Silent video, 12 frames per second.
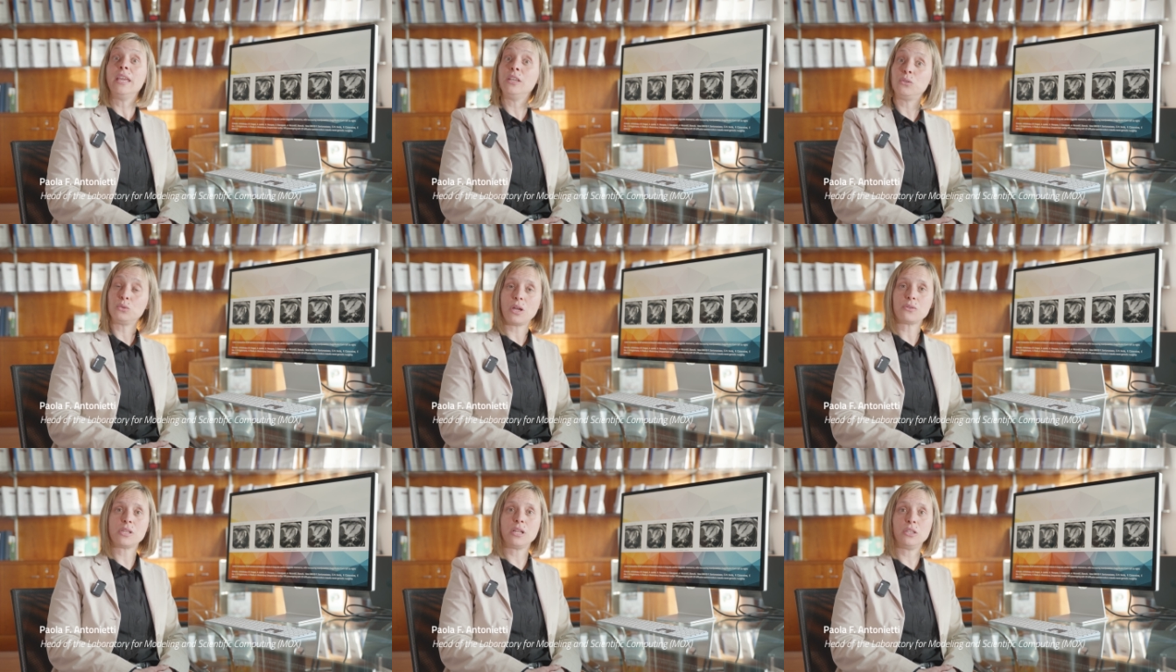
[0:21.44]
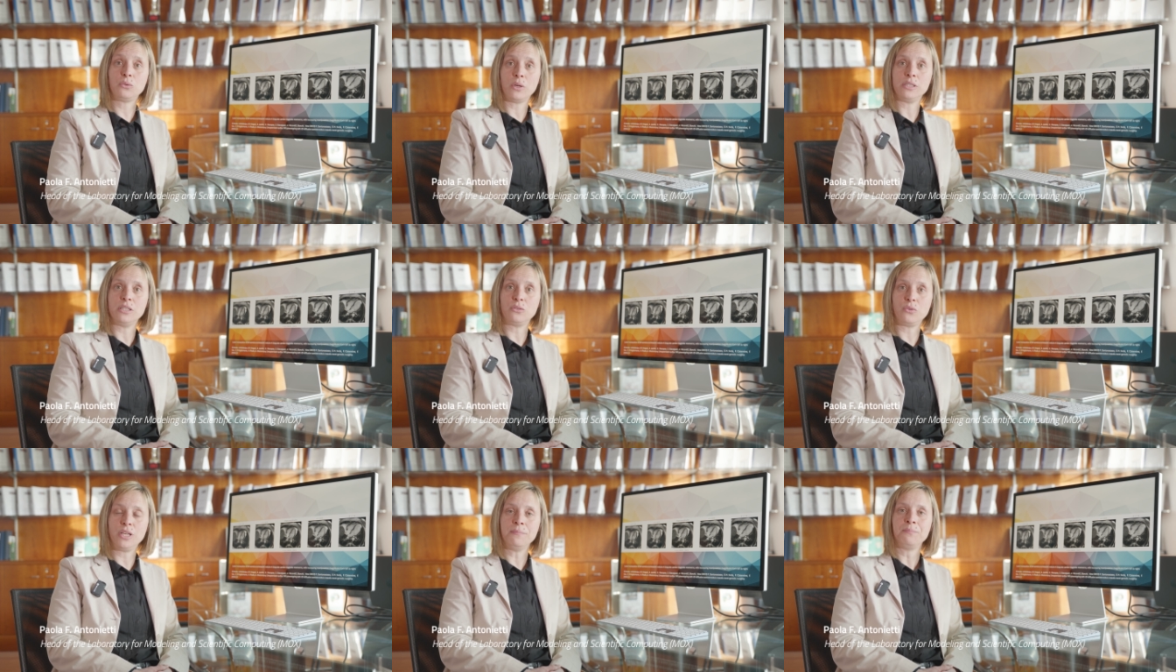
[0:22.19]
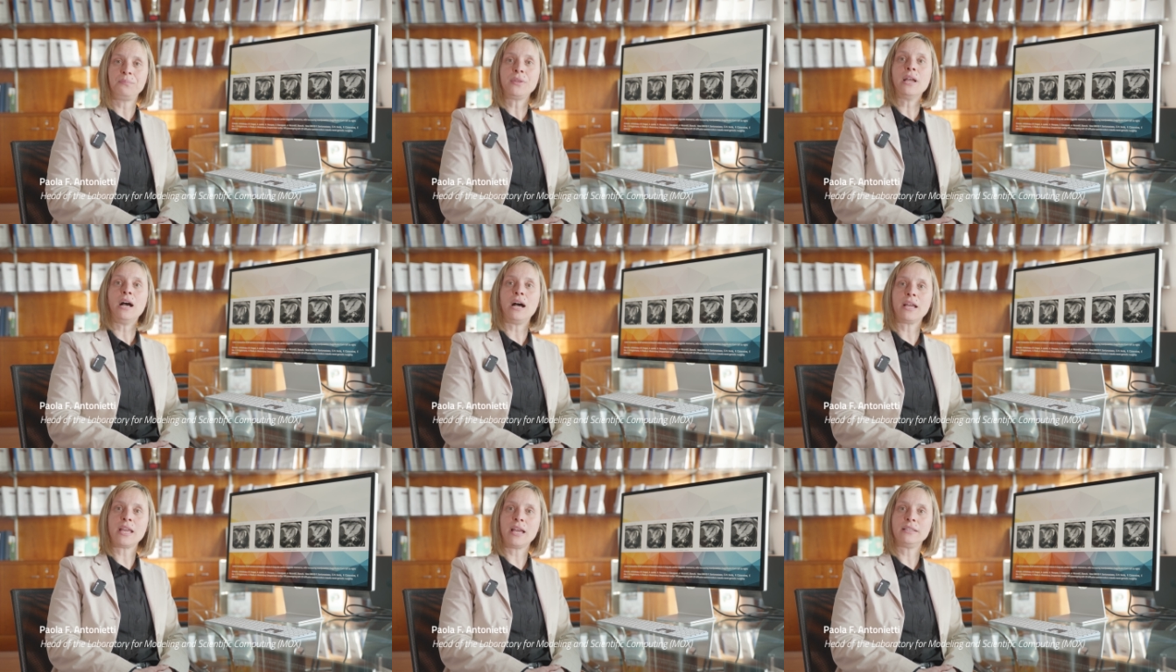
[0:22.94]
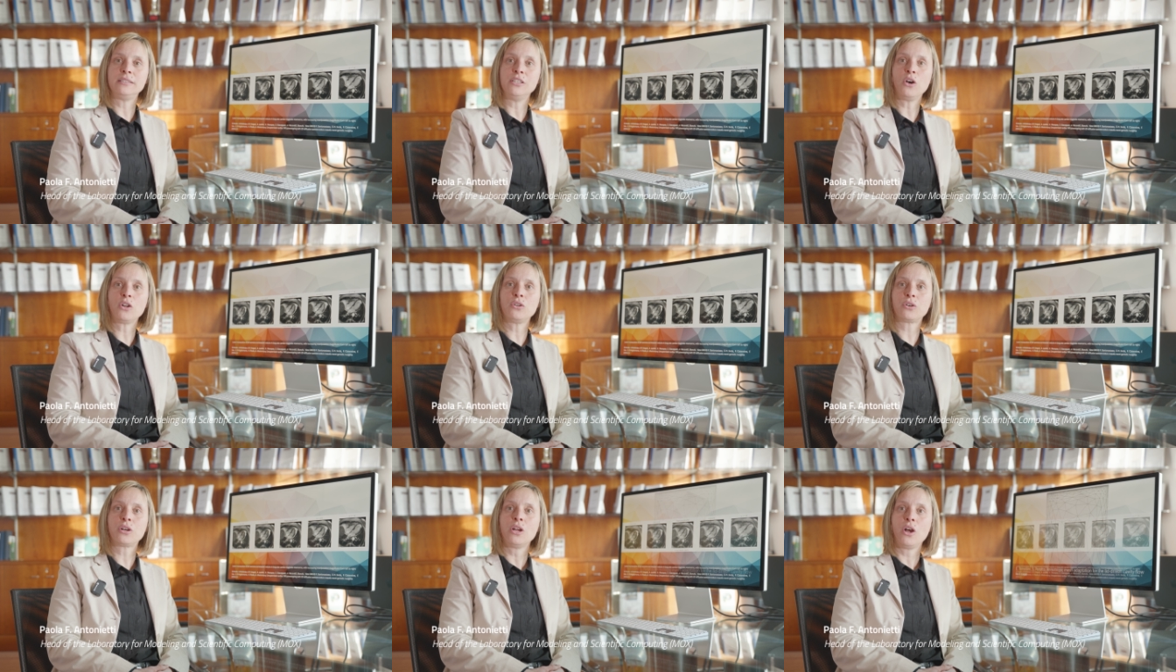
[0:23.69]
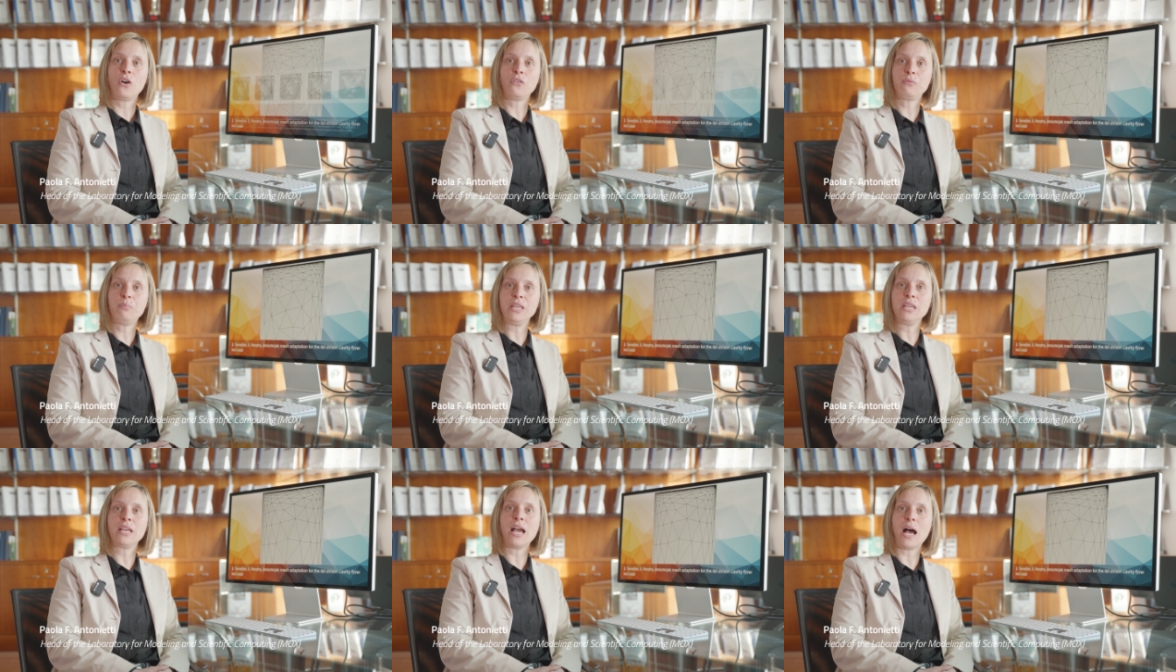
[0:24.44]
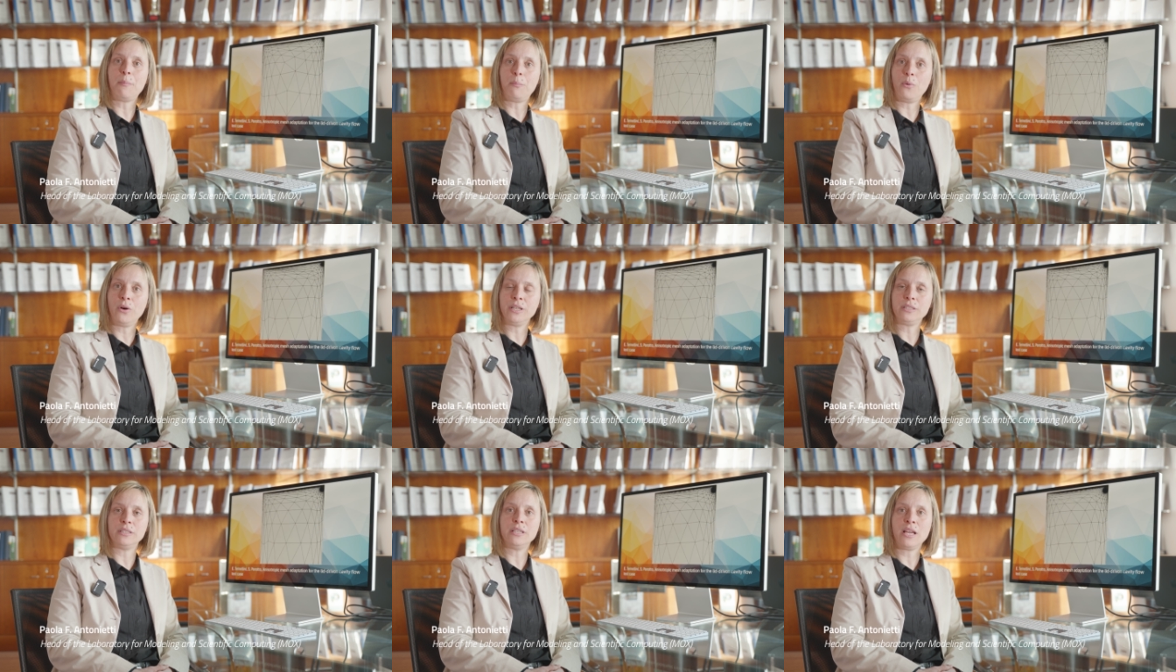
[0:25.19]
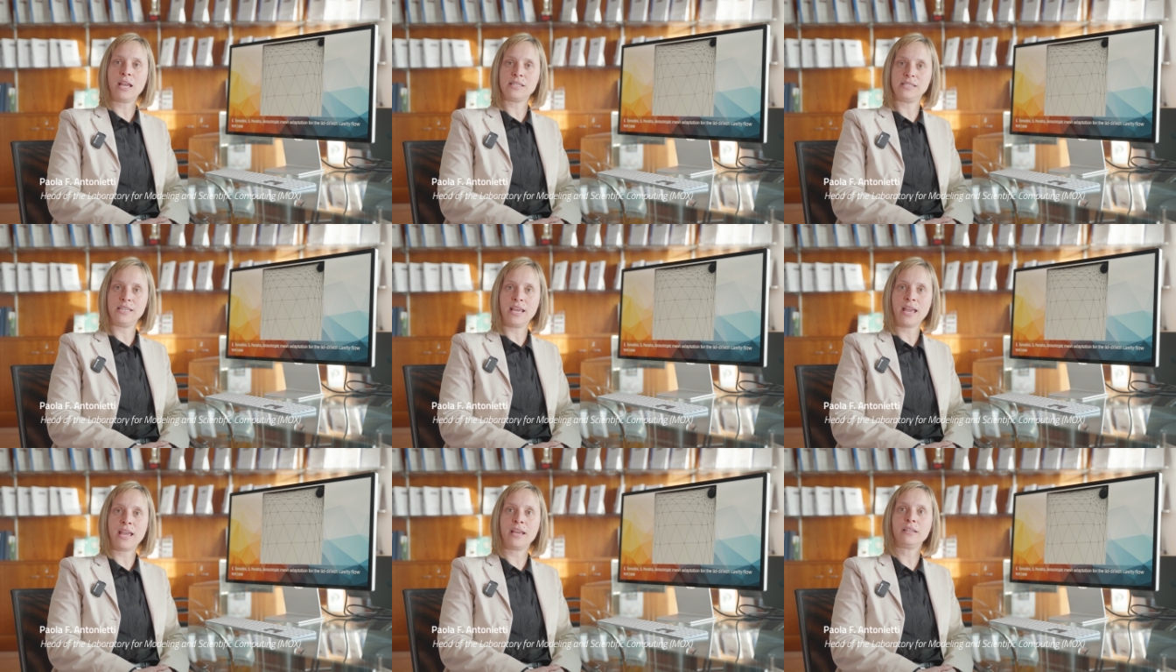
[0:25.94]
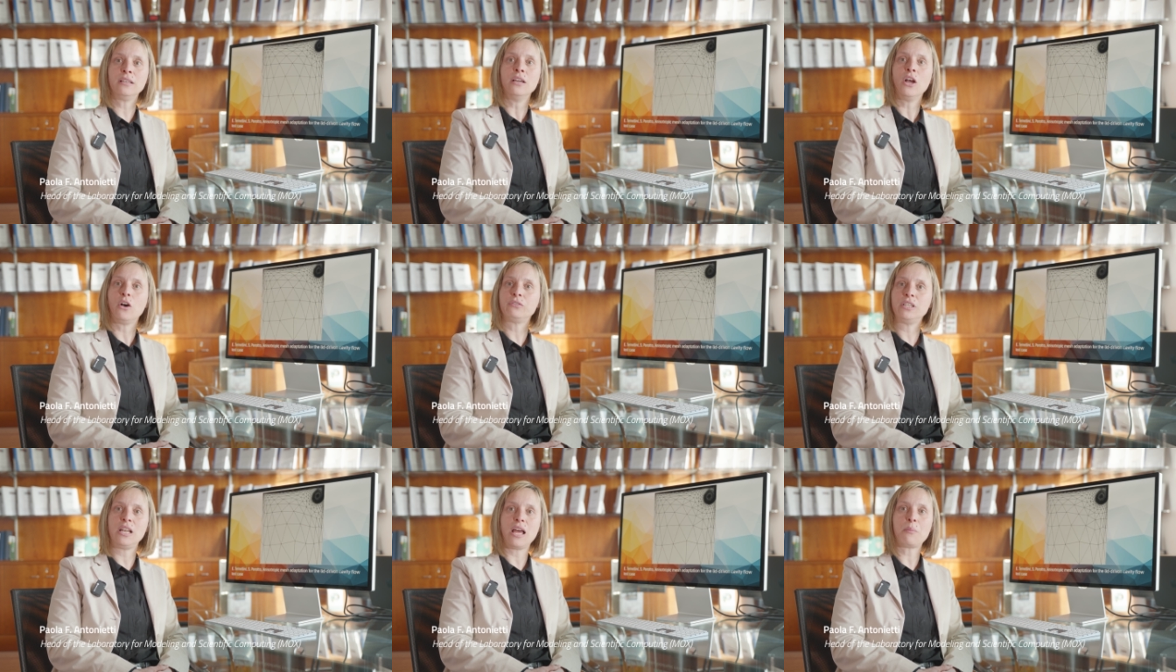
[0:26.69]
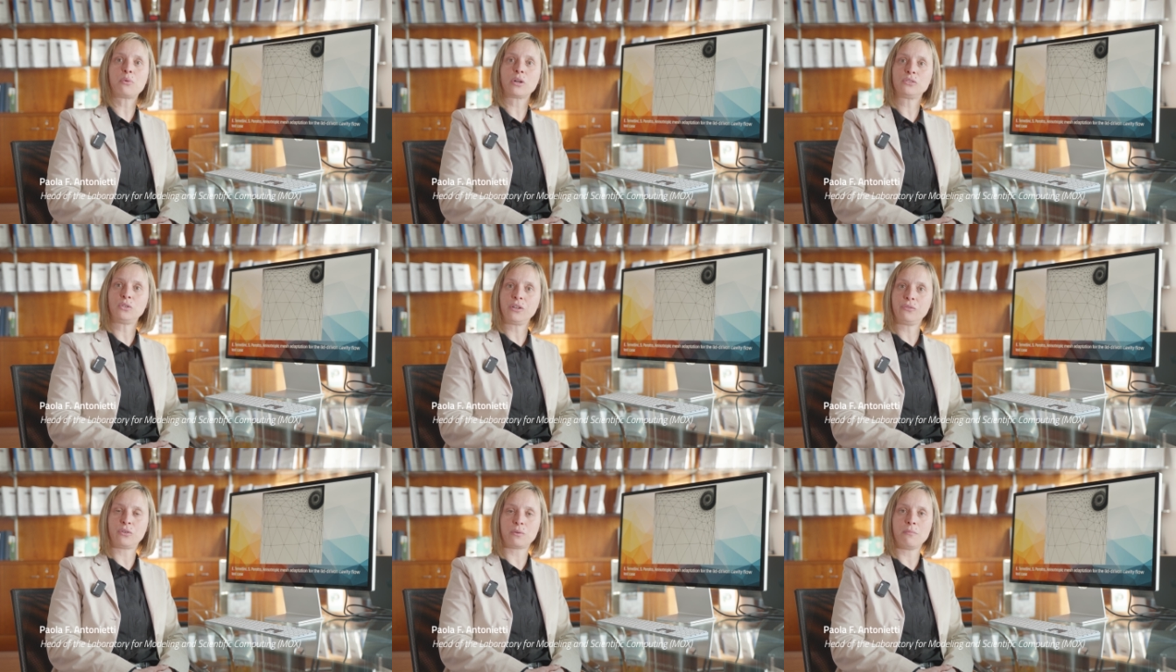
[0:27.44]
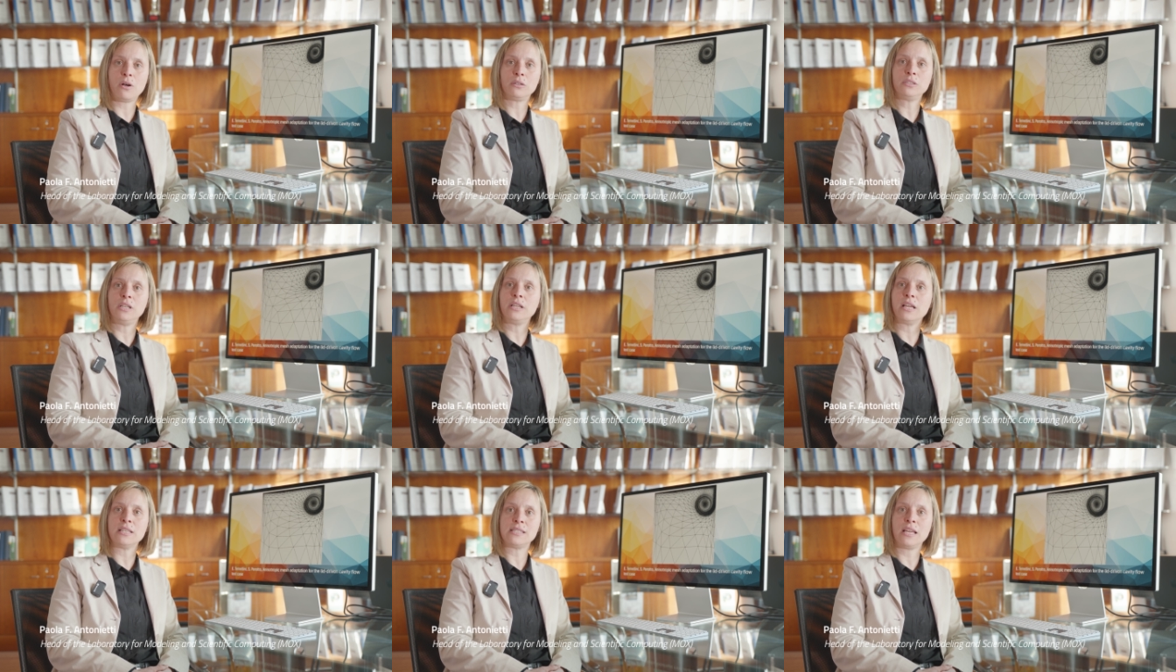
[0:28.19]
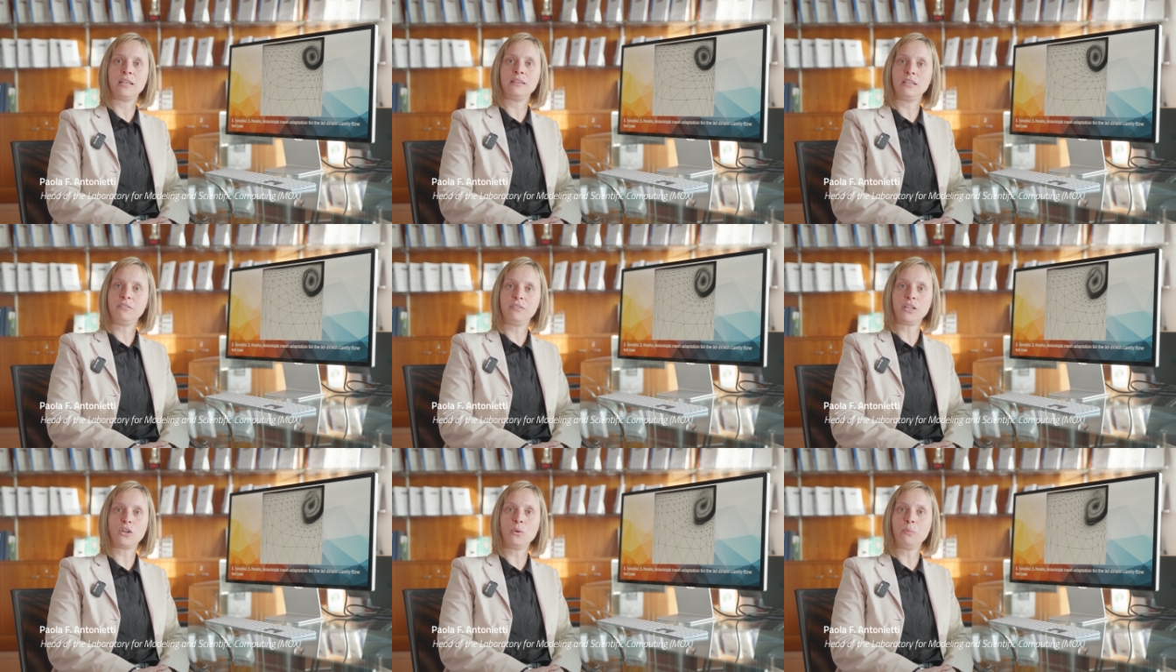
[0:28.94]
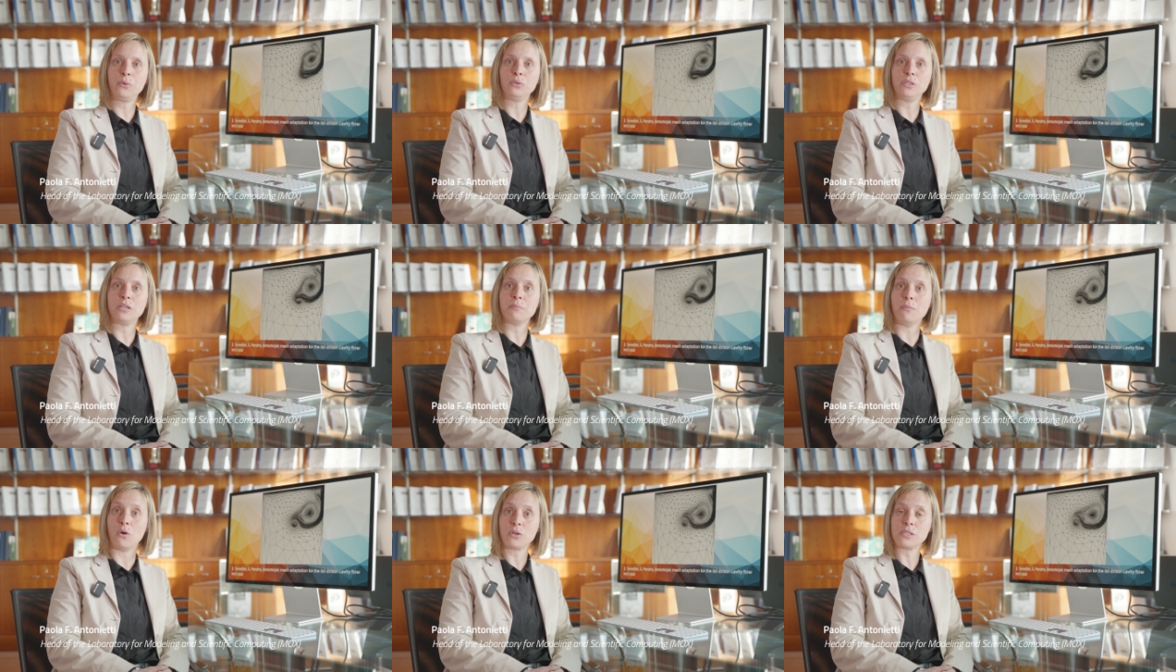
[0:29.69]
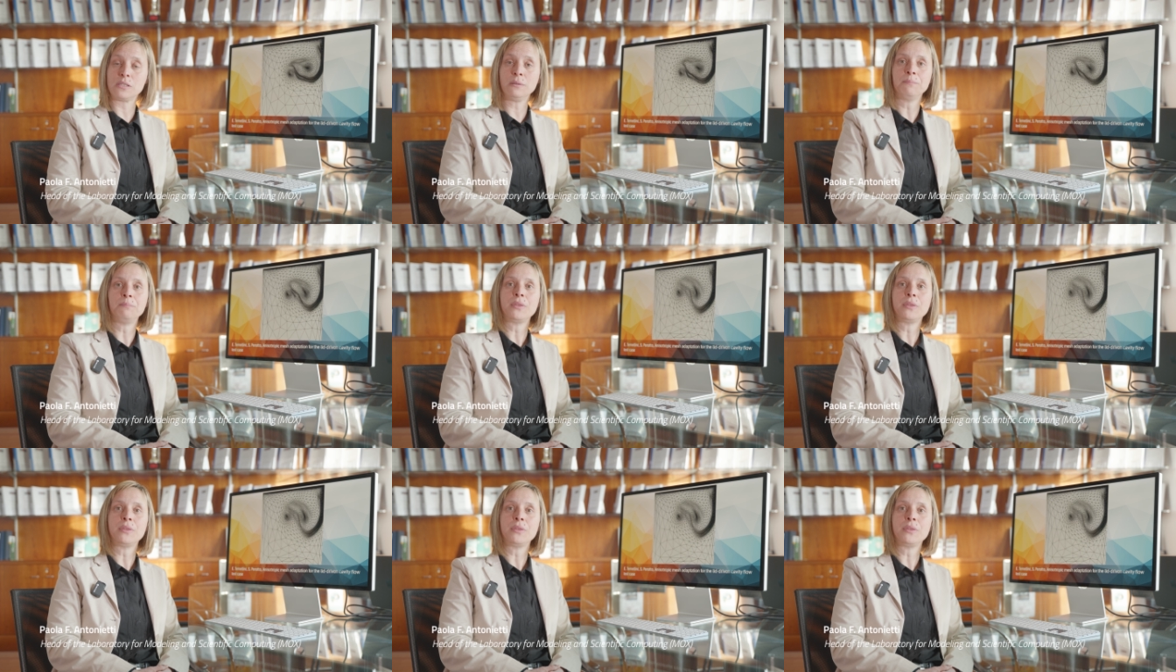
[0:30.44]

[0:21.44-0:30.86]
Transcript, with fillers: In 2023, I had the honor of being appointed as the head of the Laboratory for Modeling and Scientific Computing MOX